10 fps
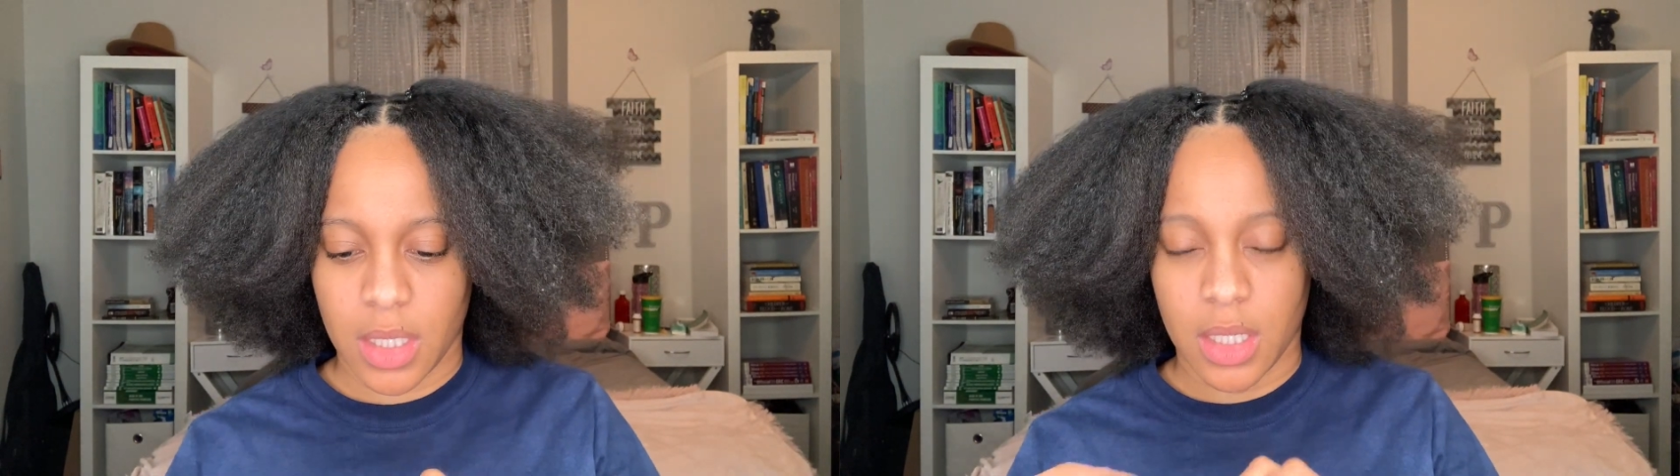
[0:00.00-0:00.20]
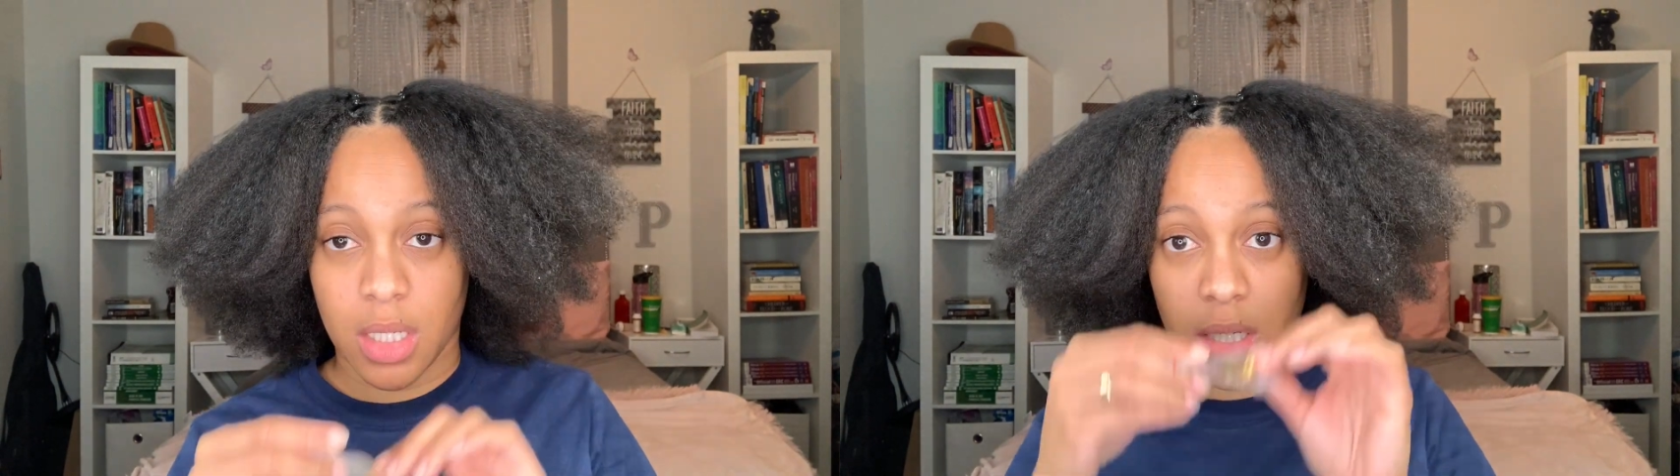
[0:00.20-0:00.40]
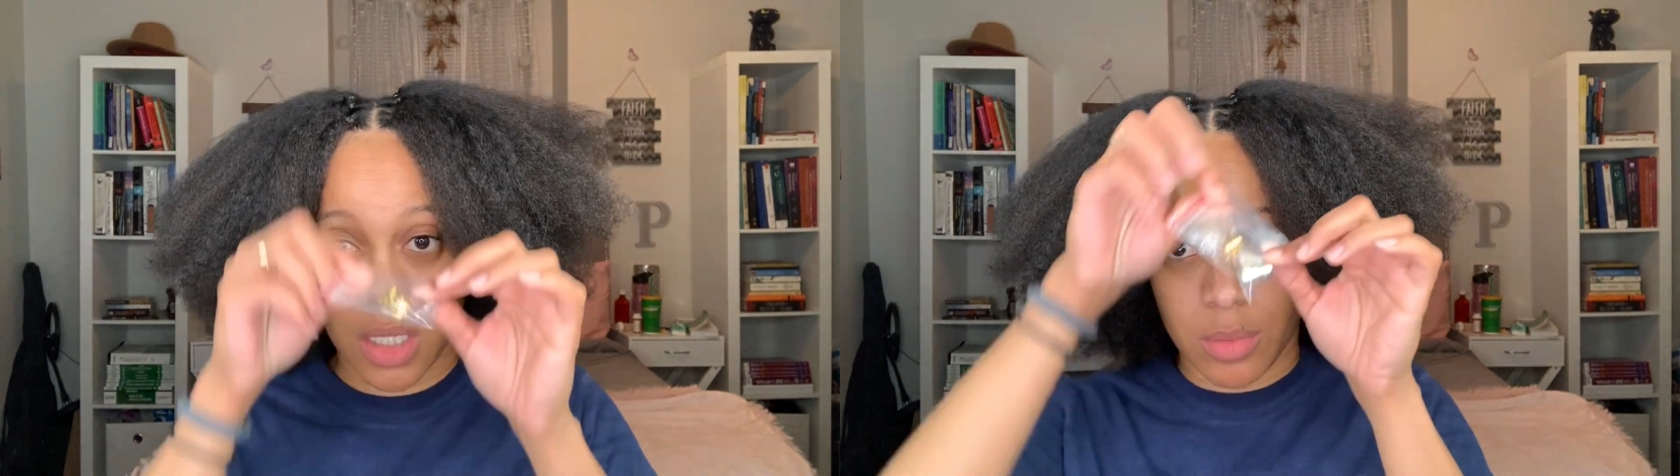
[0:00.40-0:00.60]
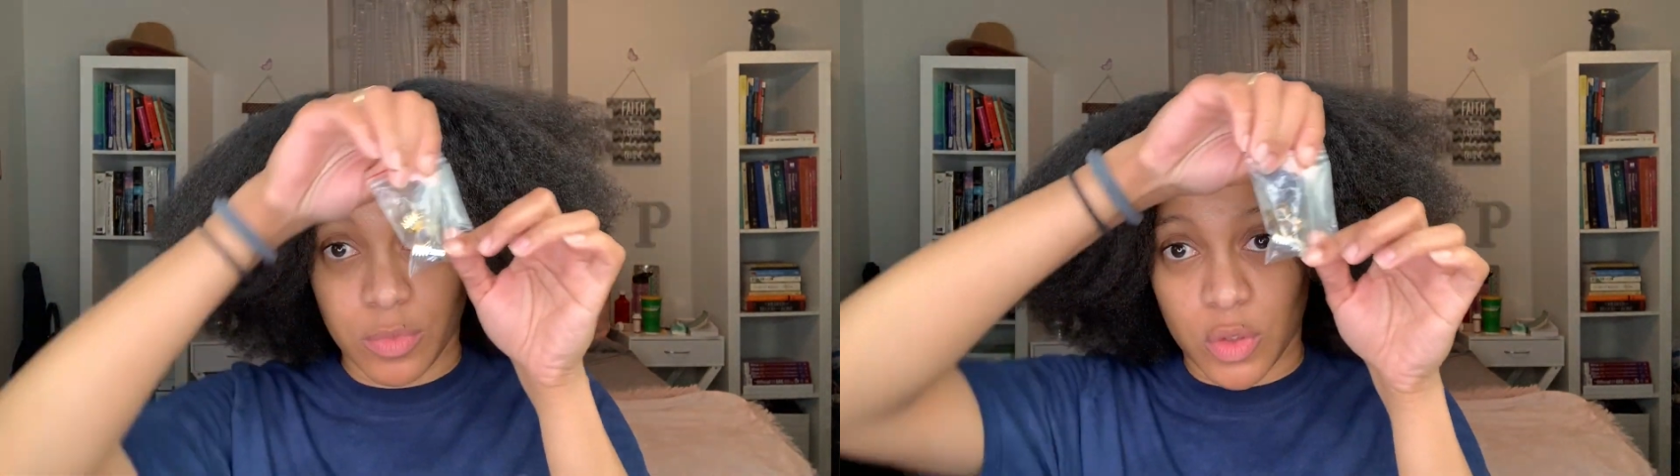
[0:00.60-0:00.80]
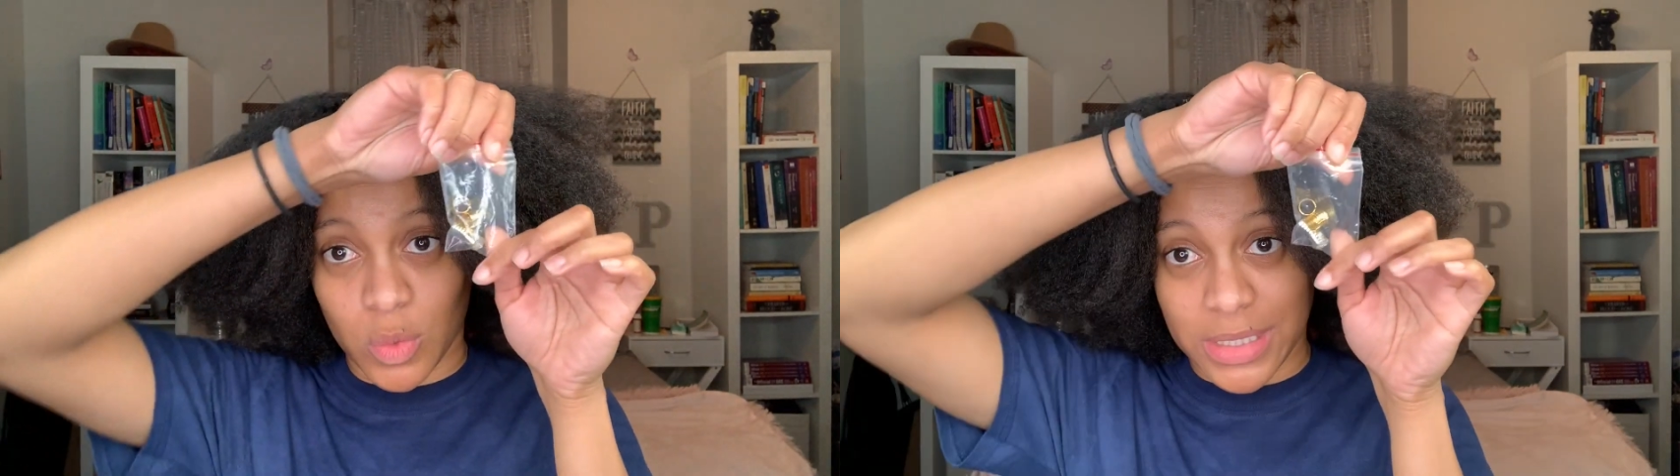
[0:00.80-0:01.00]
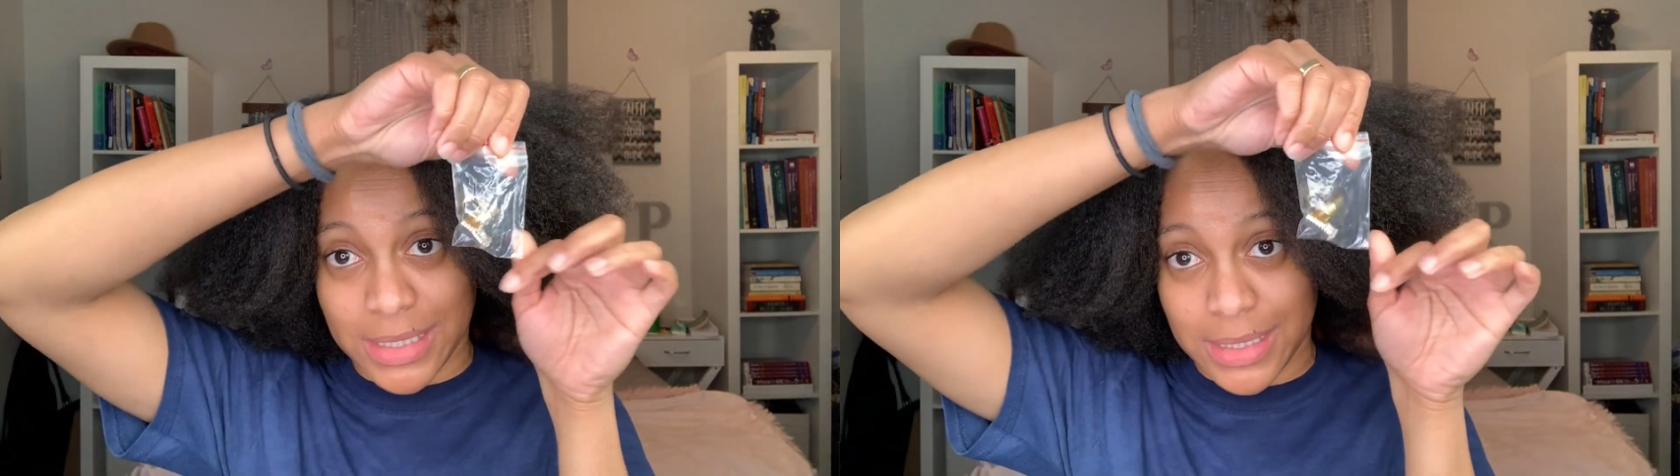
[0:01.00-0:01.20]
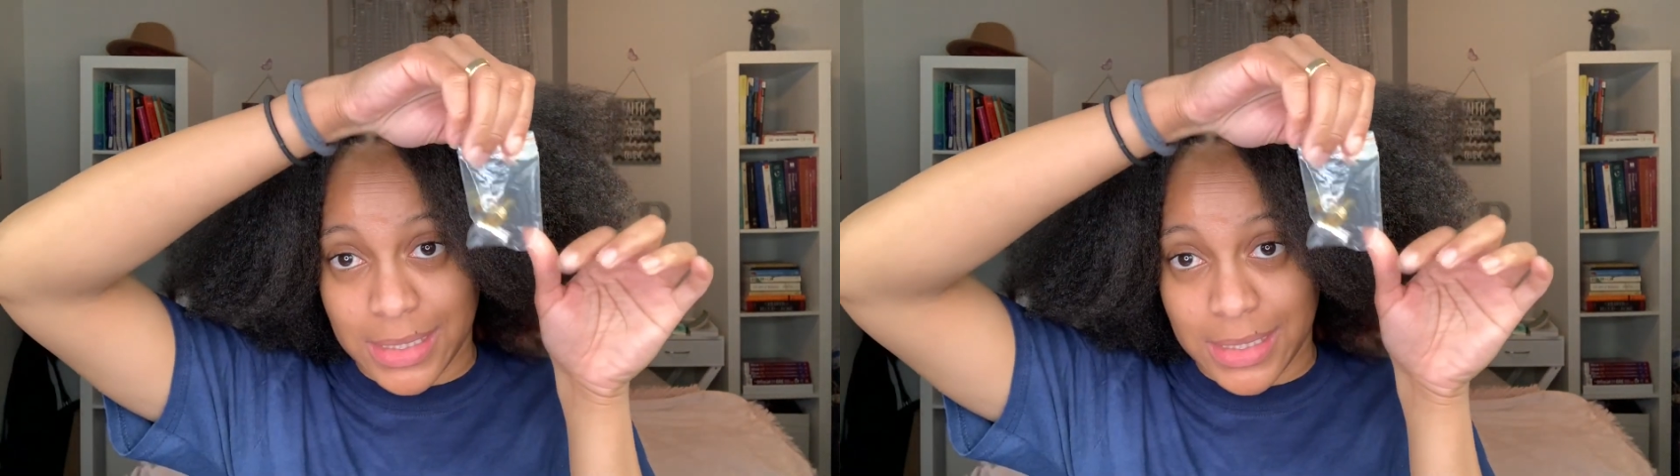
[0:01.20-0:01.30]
It comes with